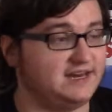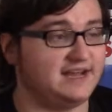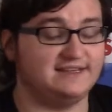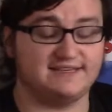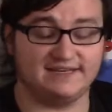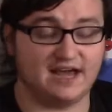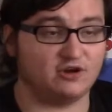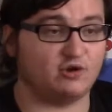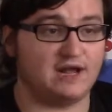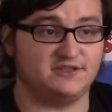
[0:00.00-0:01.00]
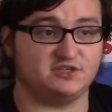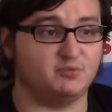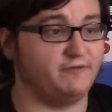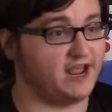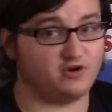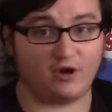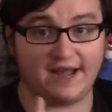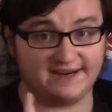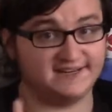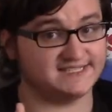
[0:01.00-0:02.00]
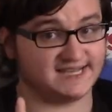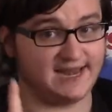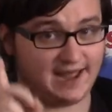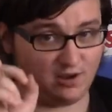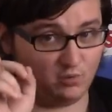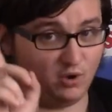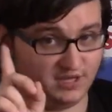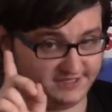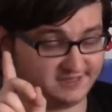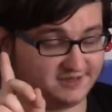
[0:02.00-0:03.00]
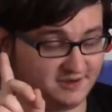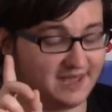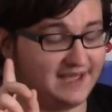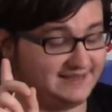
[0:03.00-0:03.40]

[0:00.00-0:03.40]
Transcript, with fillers: And I did not cry in this movie. I cried in Inside Out once, okay?